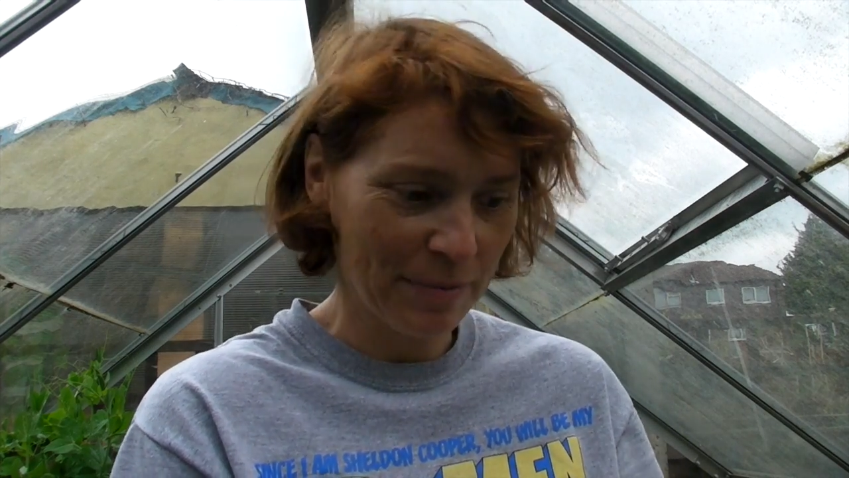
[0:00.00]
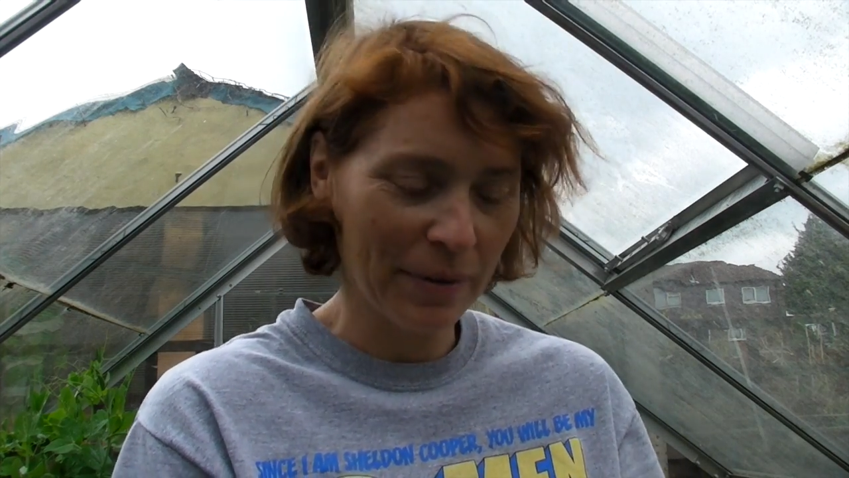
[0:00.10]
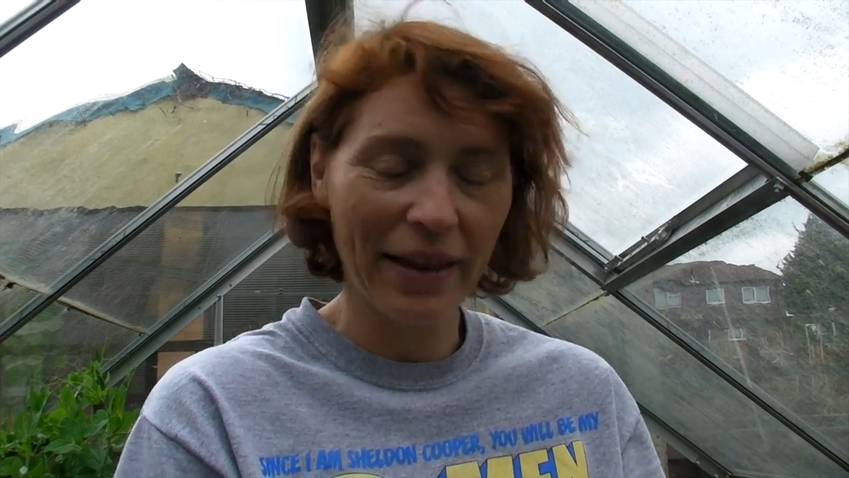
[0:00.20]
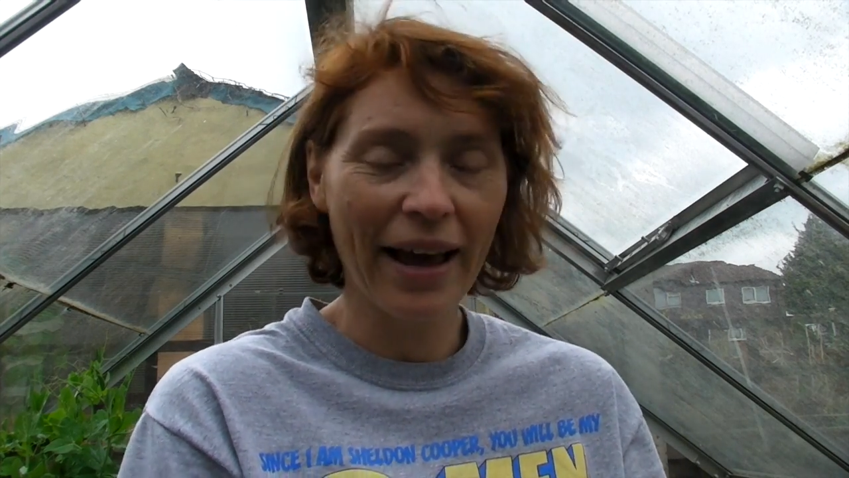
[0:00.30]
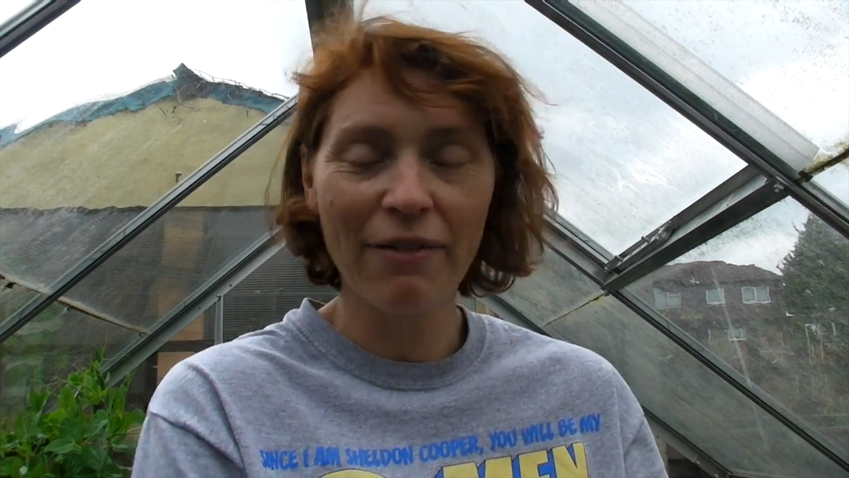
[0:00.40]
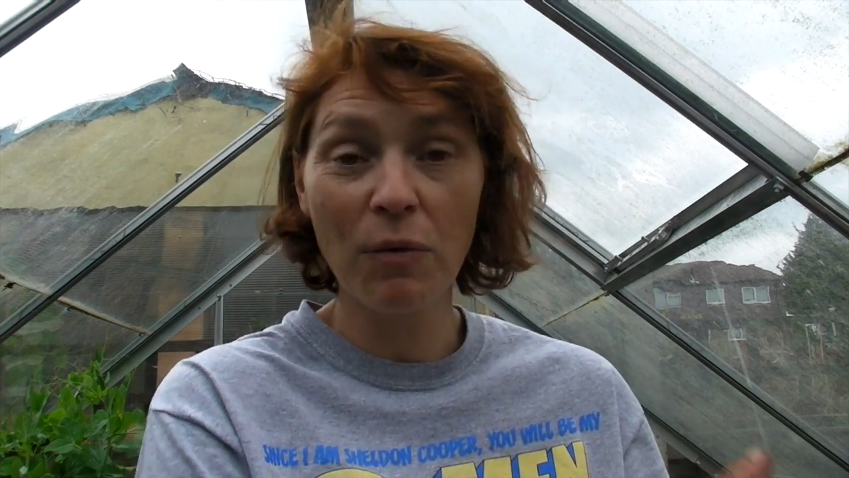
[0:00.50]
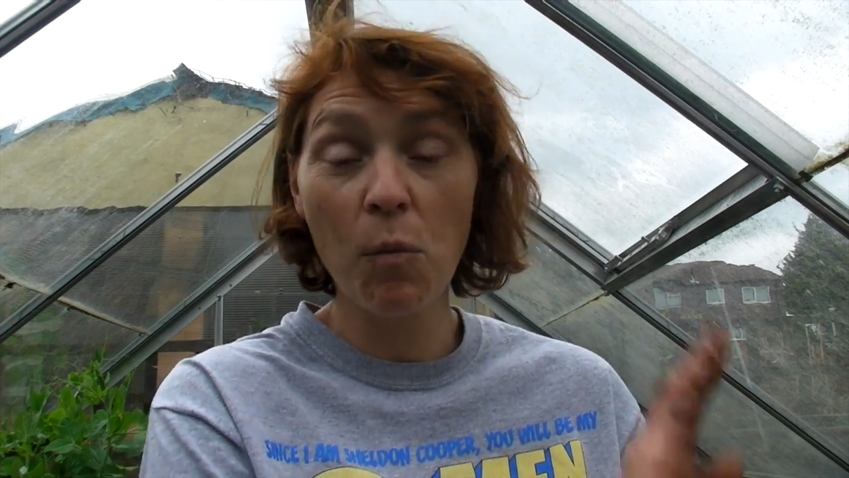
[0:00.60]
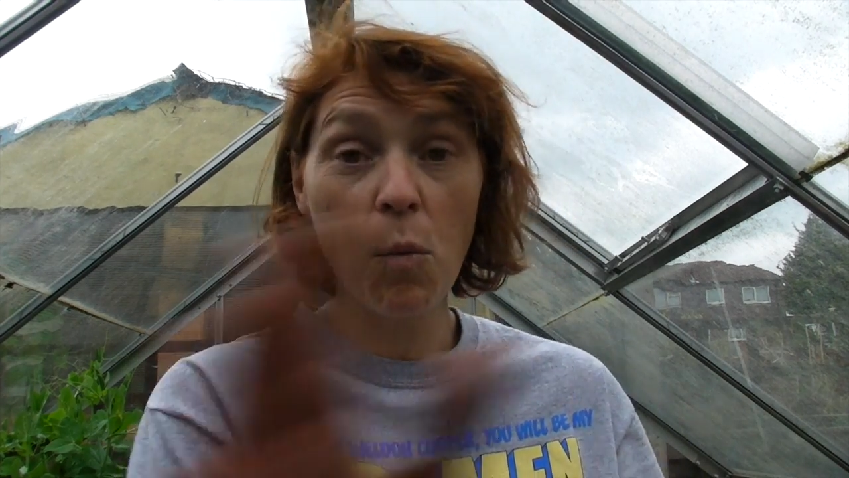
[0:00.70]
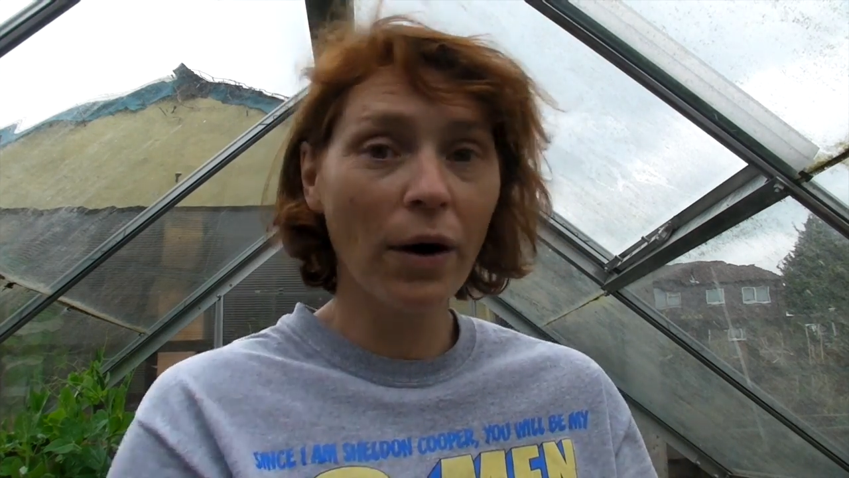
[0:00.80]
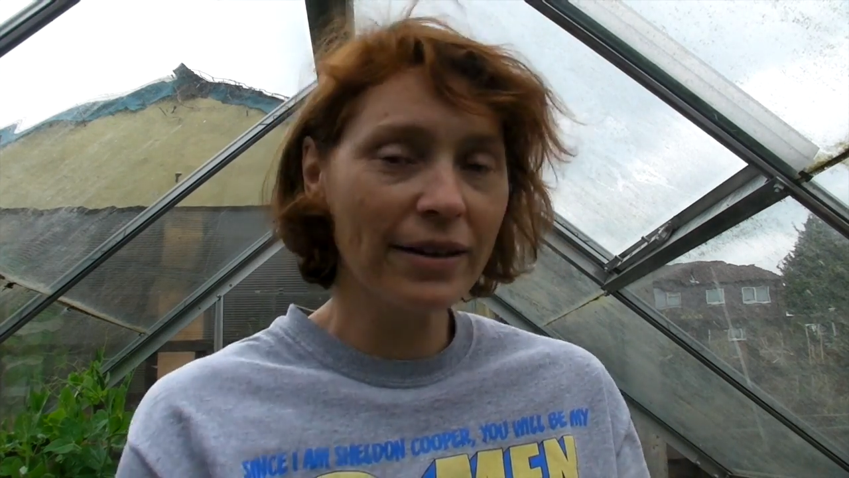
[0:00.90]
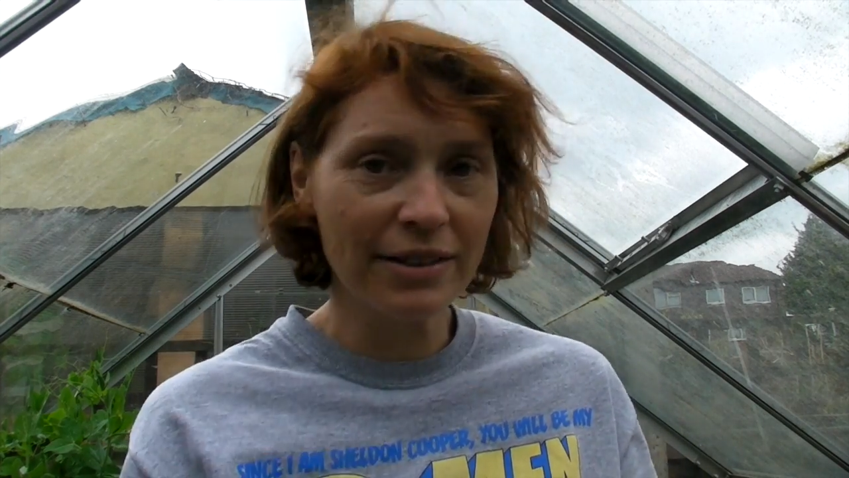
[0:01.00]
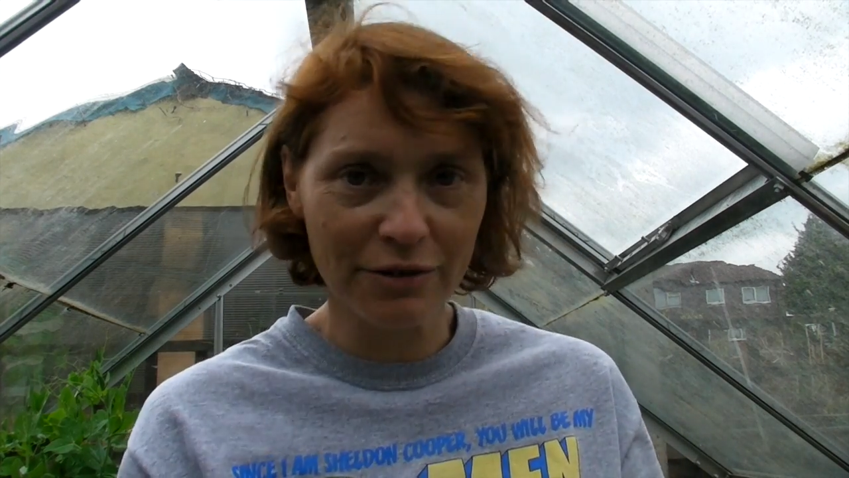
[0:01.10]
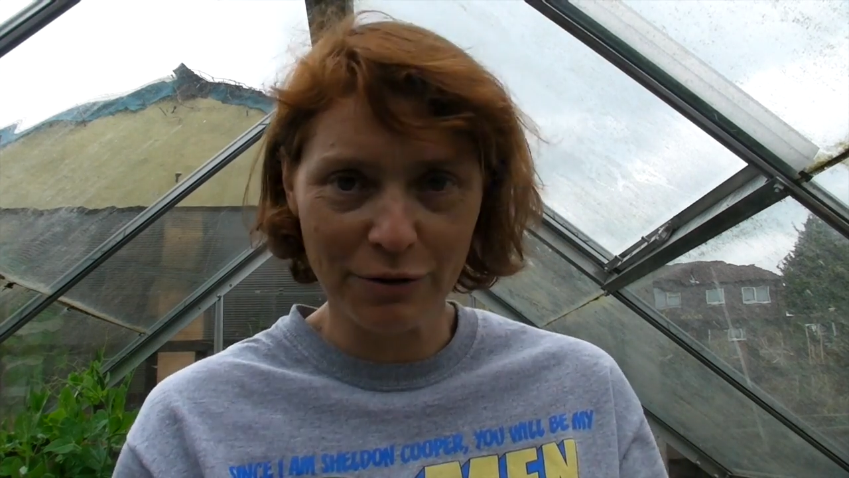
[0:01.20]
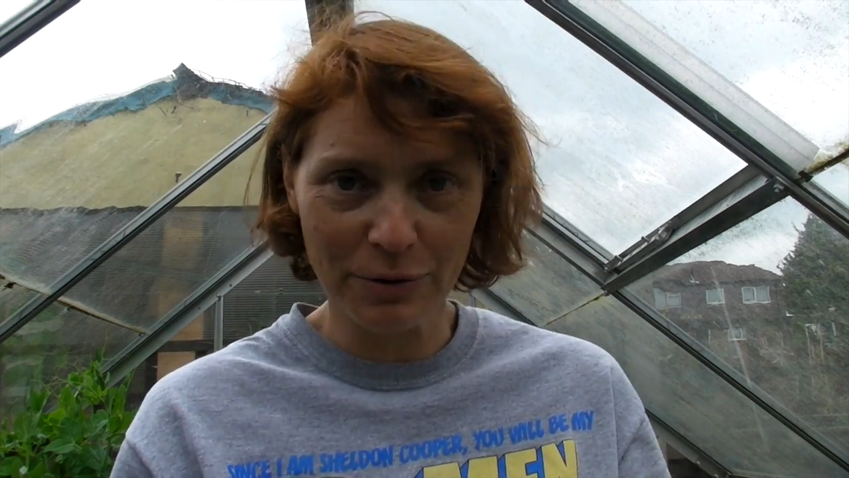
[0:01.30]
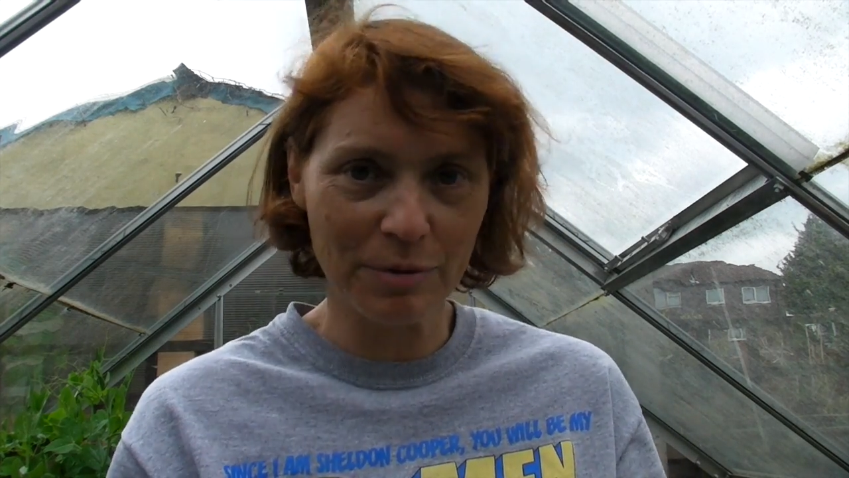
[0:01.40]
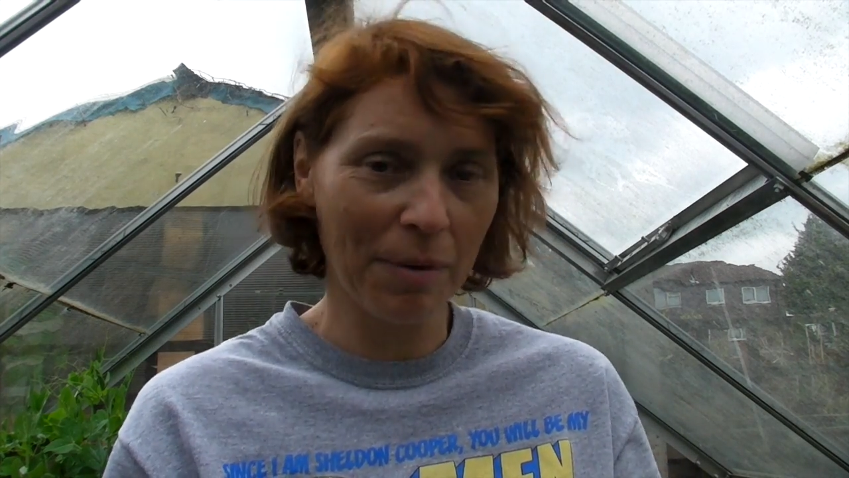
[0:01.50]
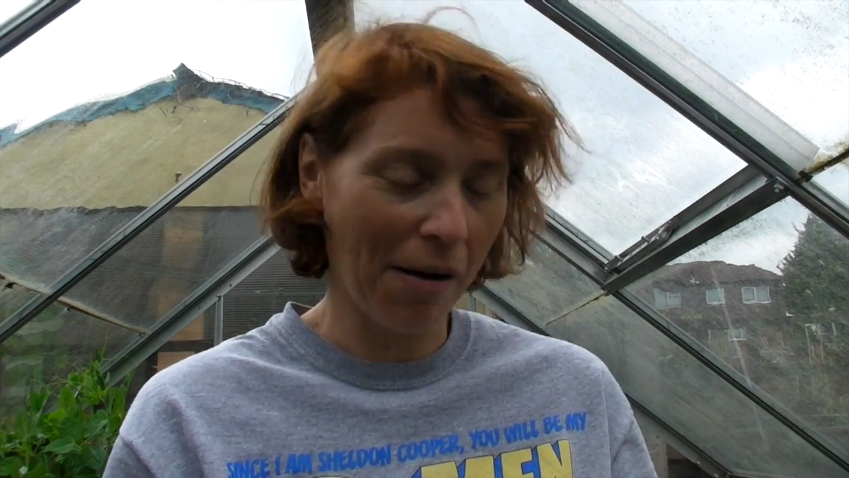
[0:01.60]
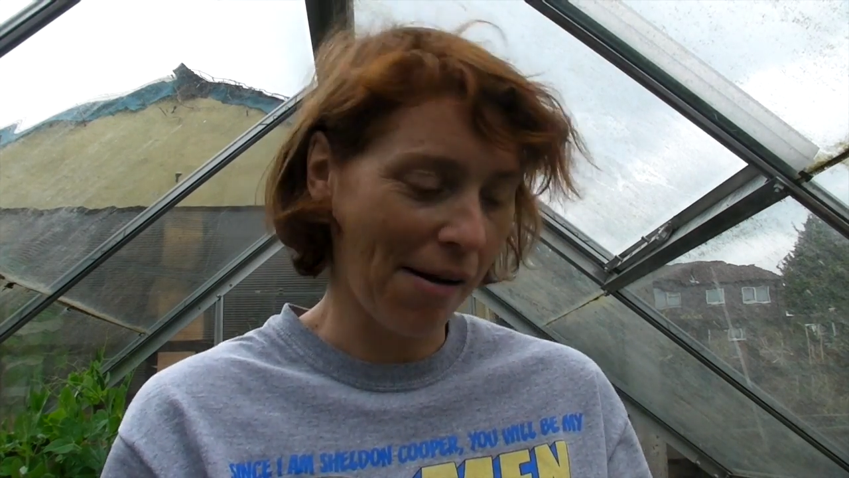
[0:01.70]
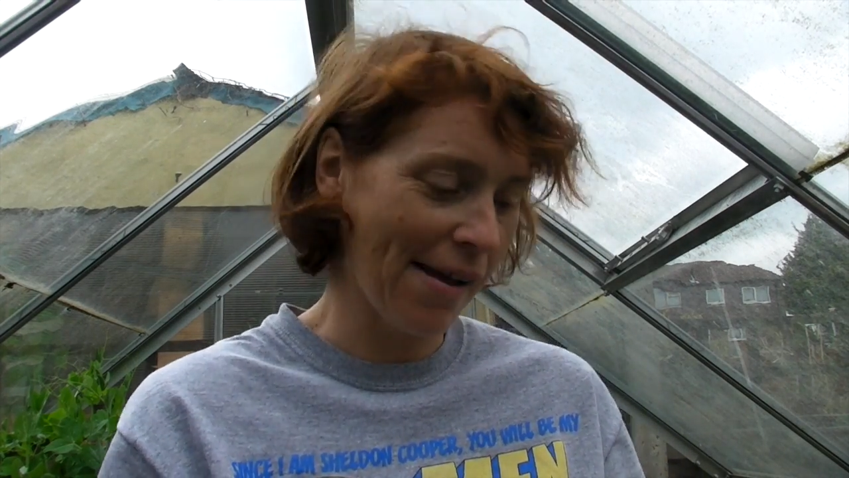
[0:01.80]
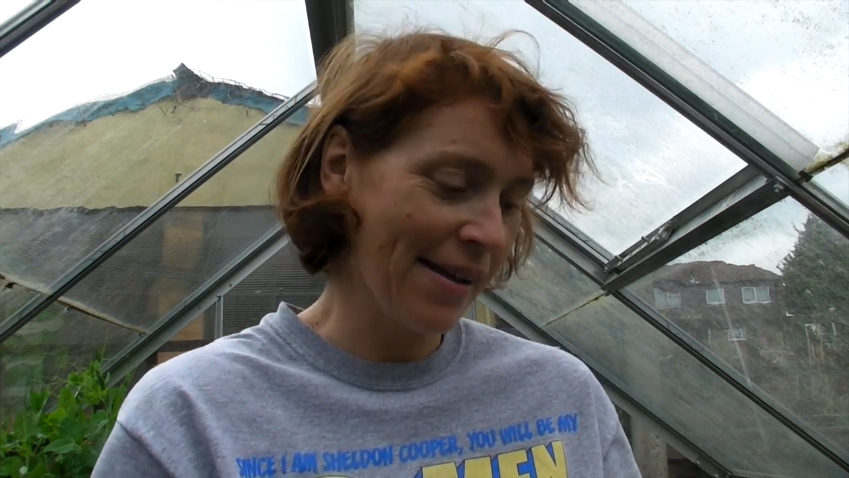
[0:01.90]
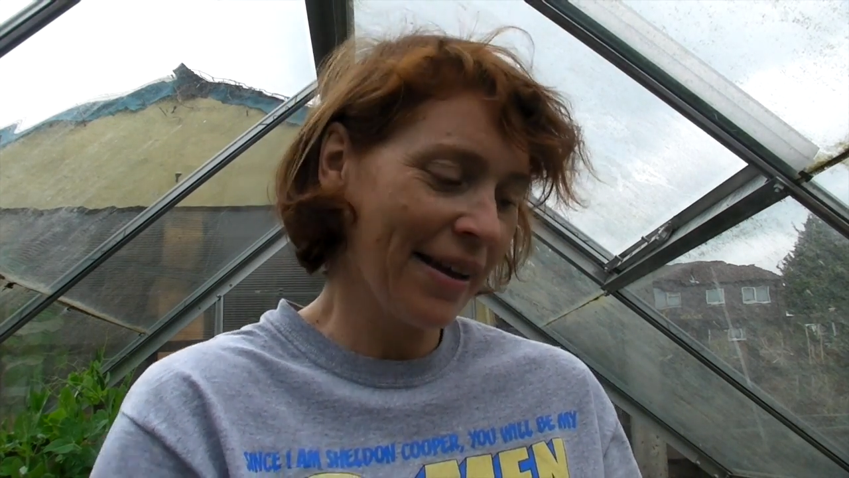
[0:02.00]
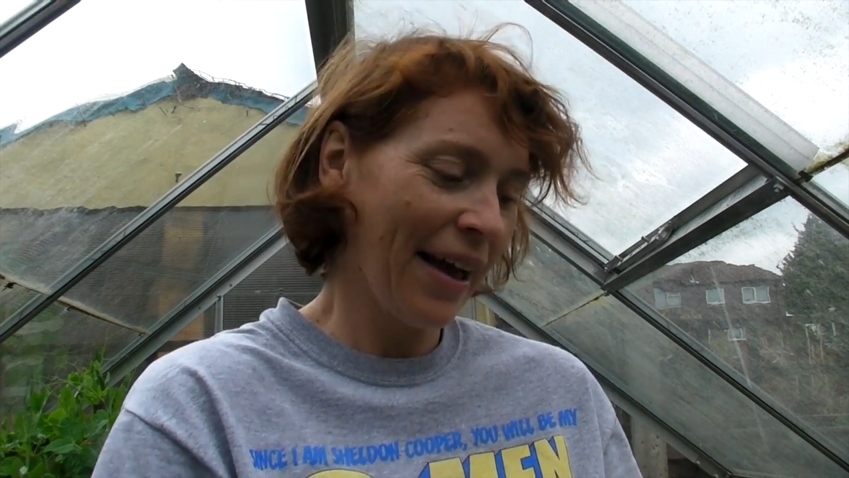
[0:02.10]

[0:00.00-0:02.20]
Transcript: But they have a wonderful supply,